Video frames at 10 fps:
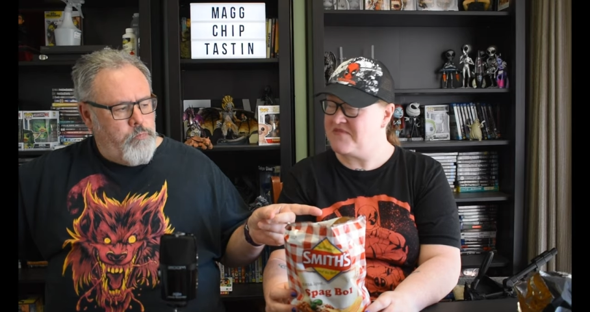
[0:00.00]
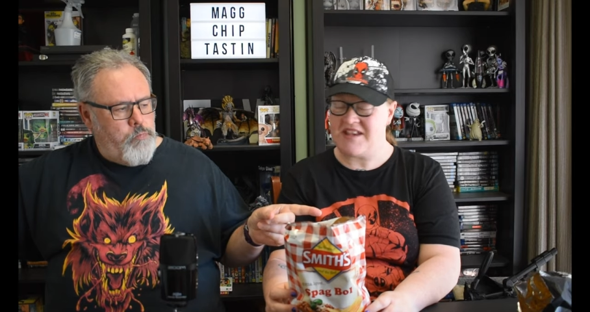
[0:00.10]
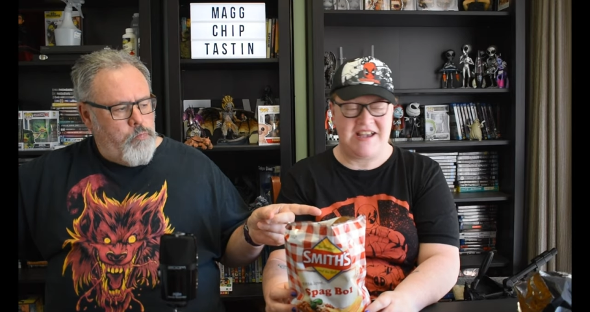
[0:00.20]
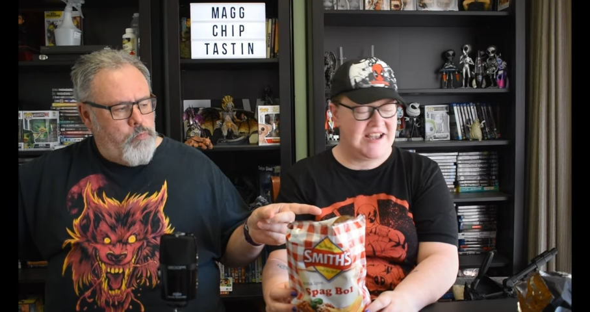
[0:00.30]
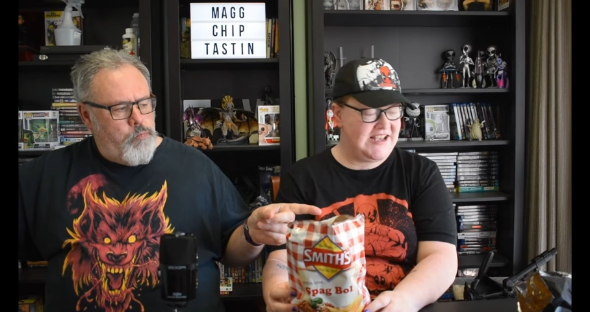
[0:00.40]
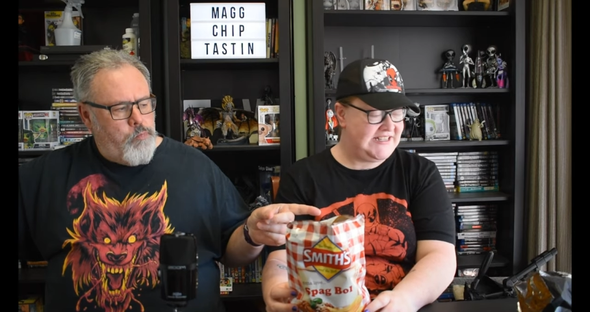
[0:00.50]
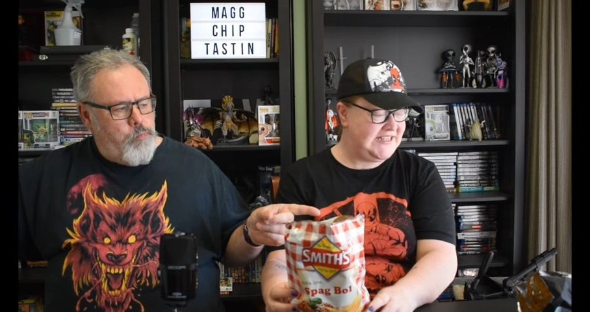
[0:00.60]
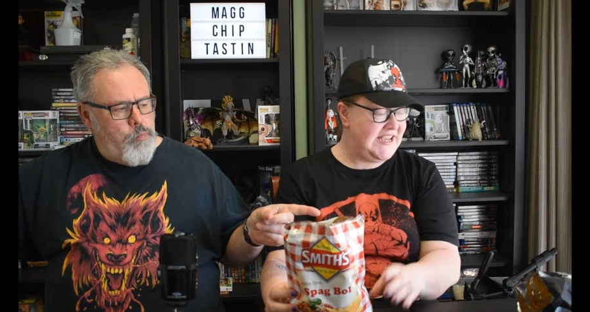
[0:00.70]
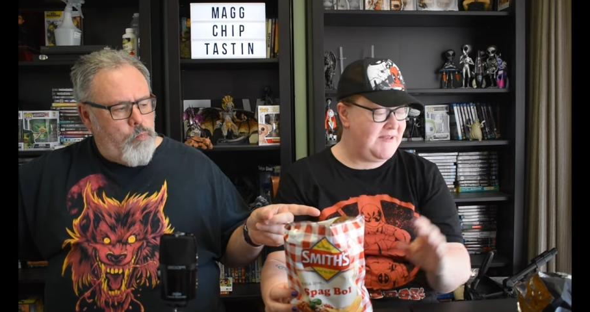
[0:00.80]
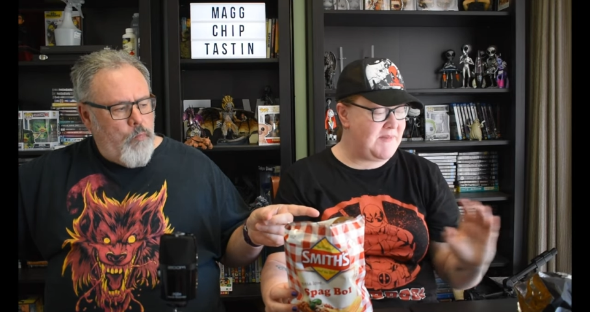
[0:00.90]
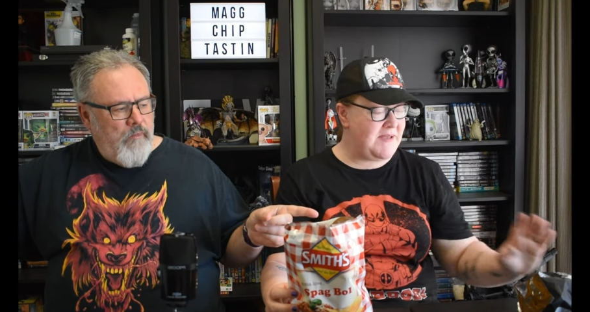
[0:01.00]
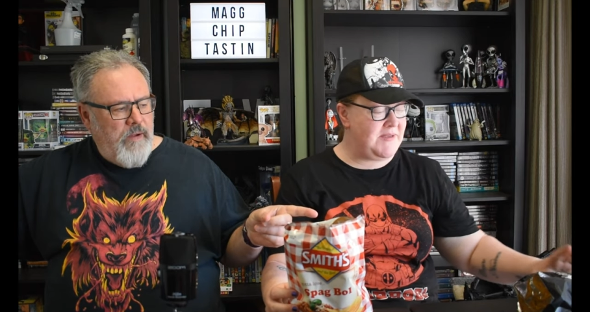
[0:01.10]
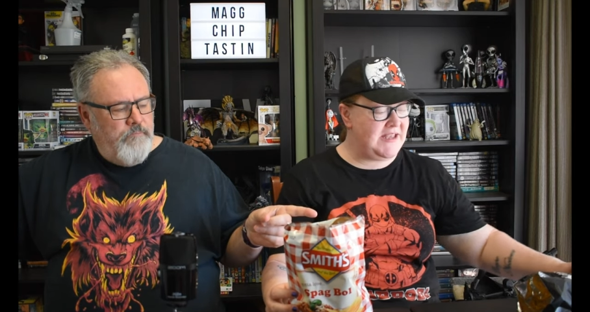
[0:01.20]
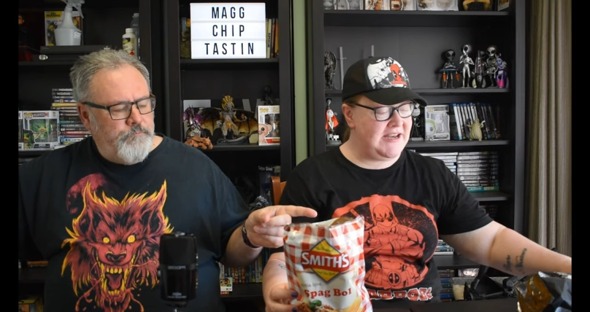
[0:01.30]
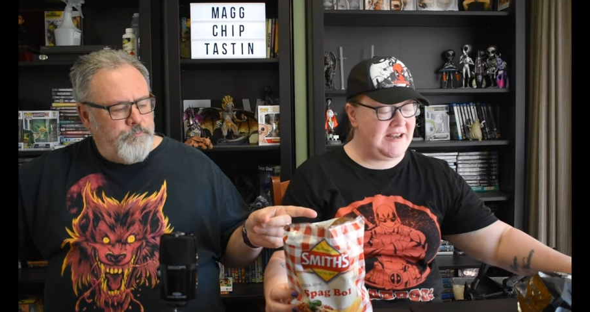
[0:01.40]
Speaker 1: Ah, see? Maybe
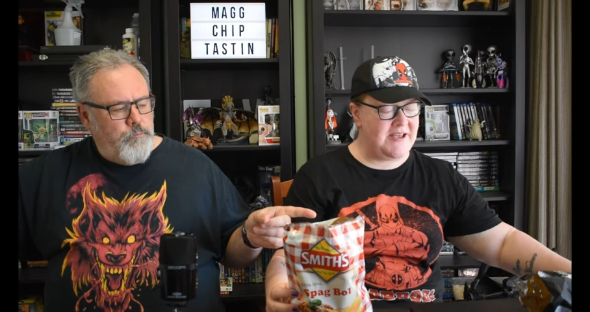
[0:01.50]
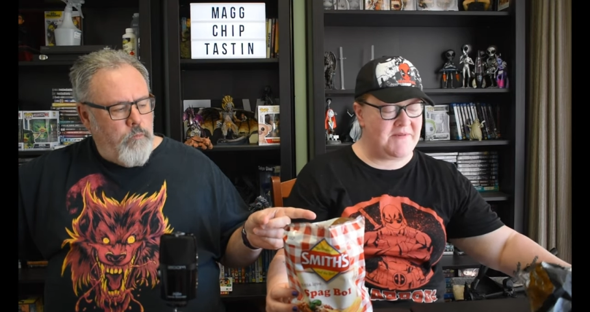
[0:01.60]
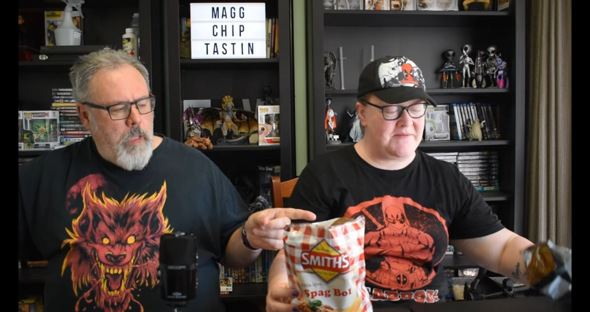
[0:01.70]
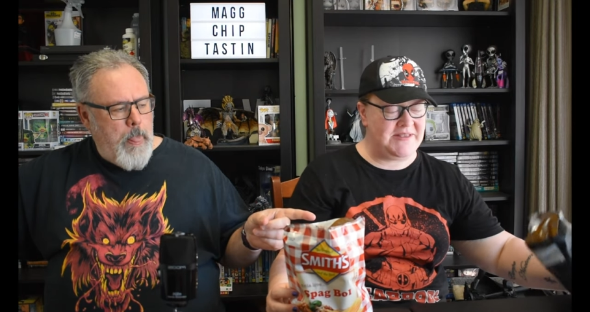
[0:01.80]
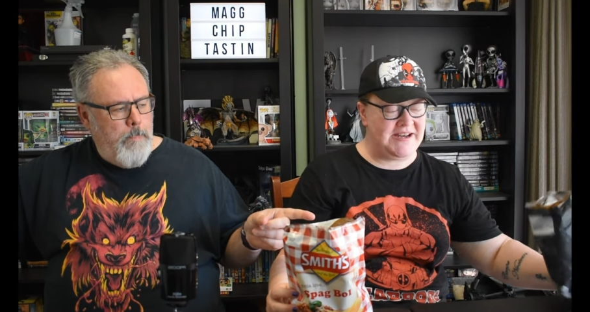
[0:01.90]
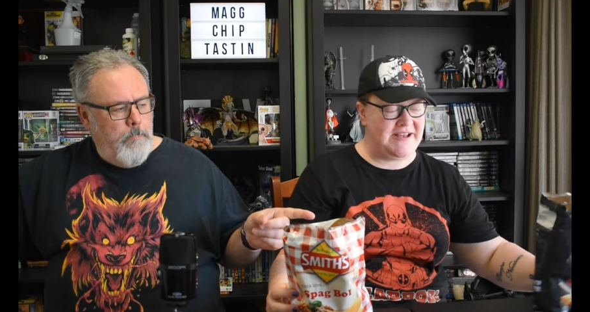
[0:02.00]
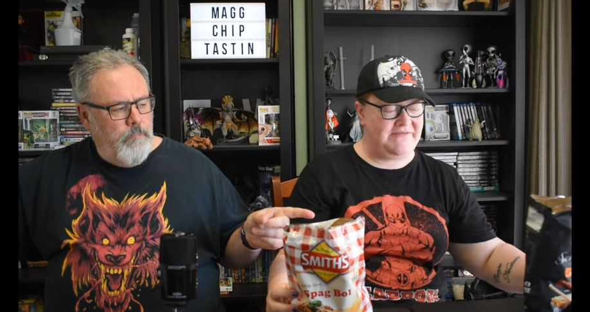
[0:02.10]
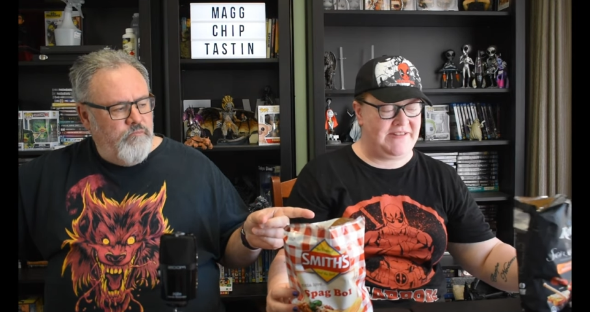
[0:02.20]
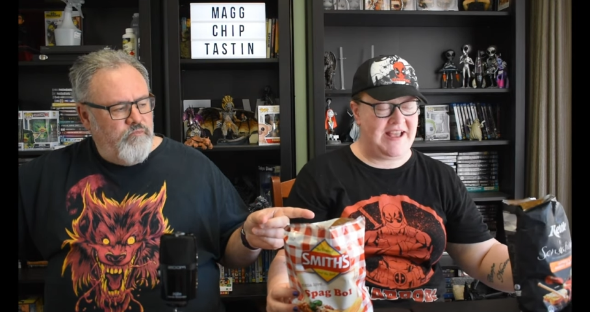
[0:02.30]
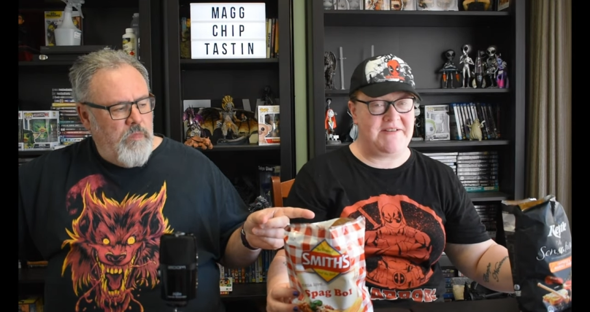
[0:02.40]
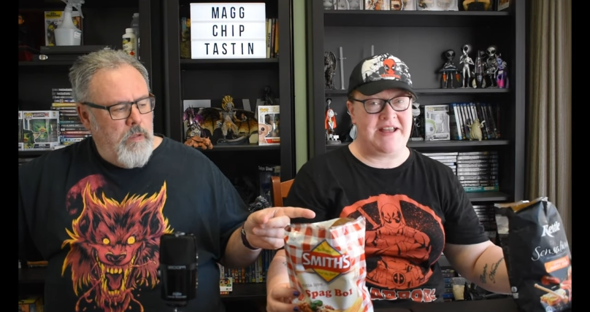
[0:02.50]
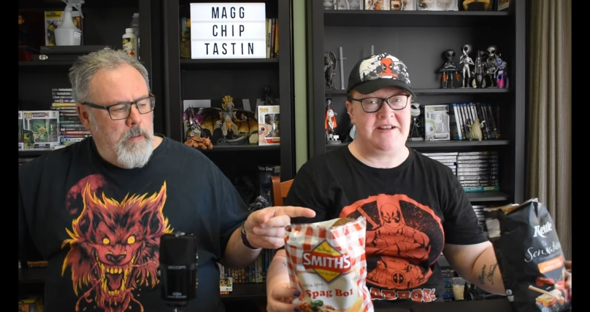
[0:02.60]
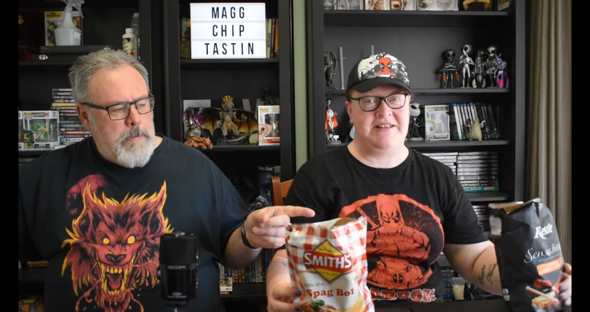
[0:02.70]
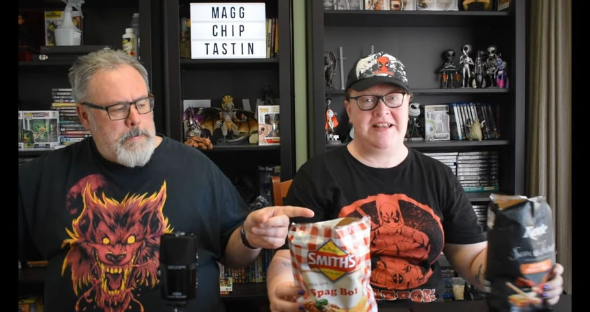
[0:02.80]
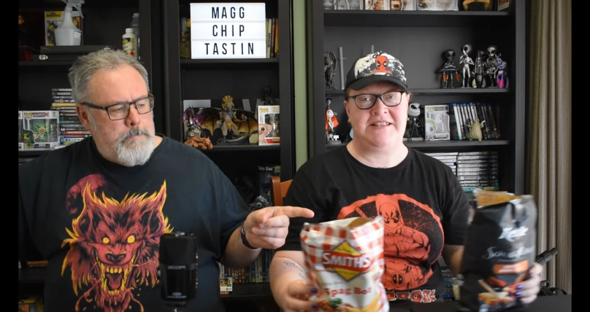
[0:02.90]
you didn't get one with enough flow. Hang
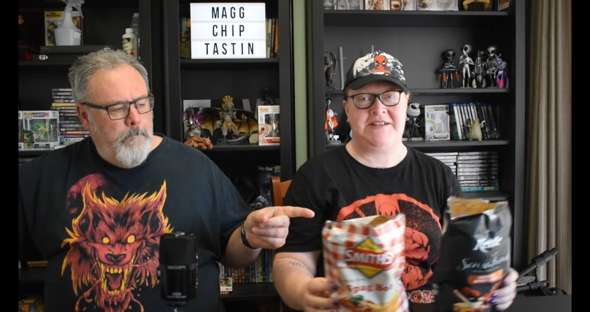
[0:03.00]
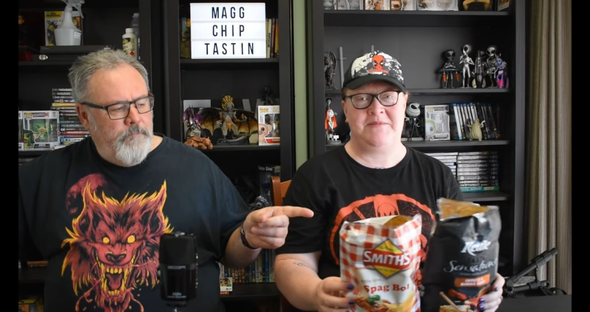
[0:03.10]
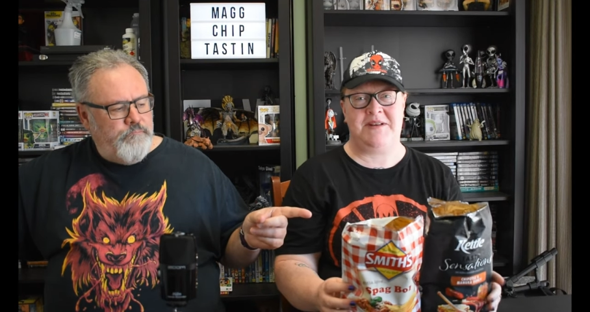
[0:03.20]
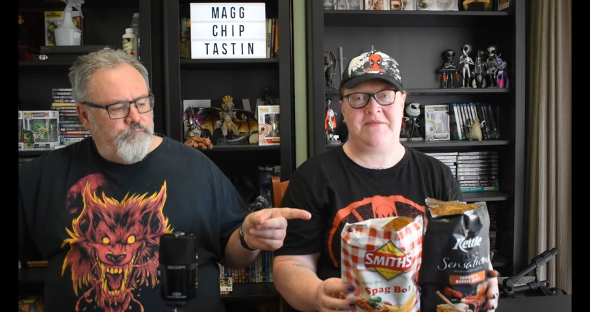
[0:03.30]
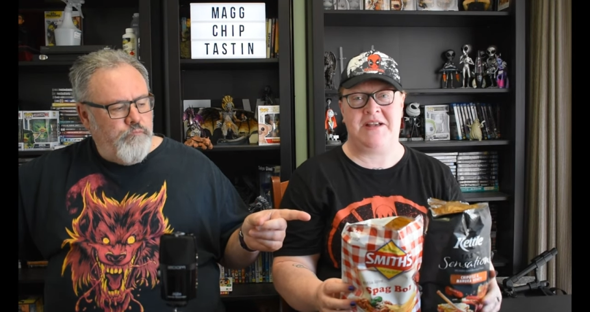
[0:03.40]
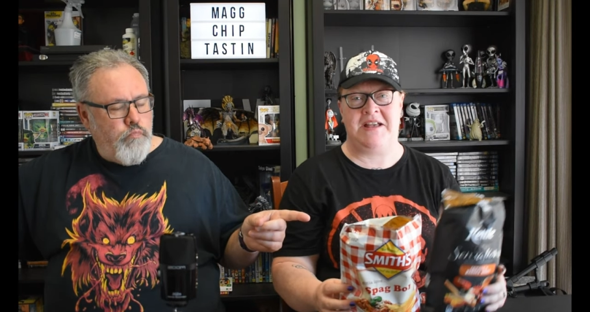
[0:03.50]
on, let's do a bit of